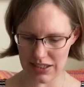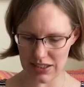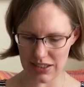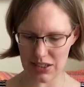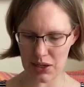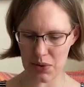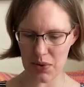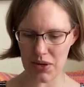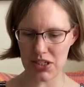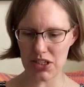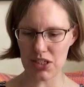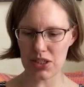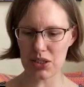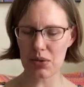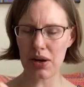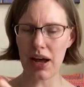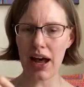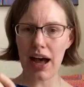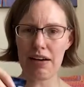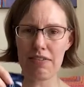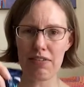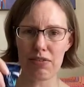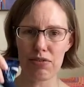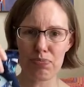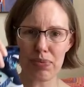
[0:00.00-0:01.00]
so I do
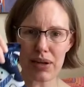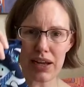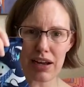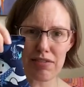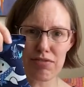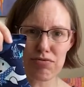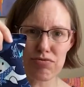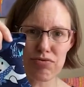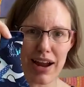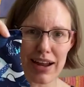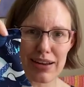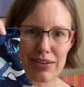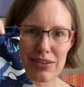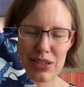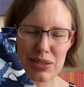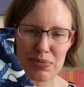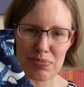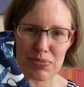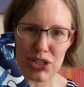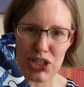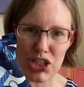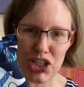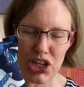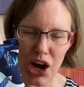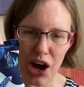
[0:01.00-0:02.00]
have a bit of random
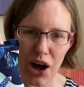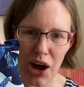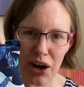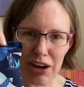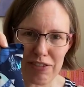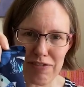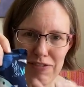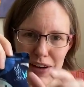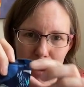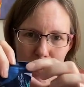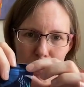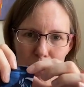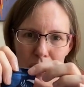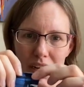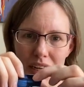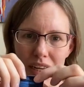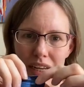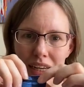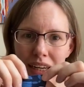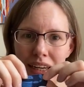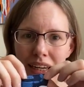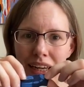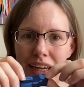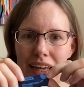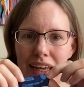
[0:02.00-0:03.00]
shark fabric
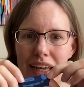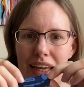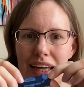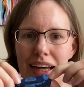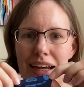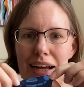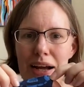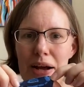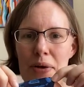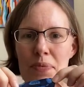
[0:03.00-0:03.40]
in here.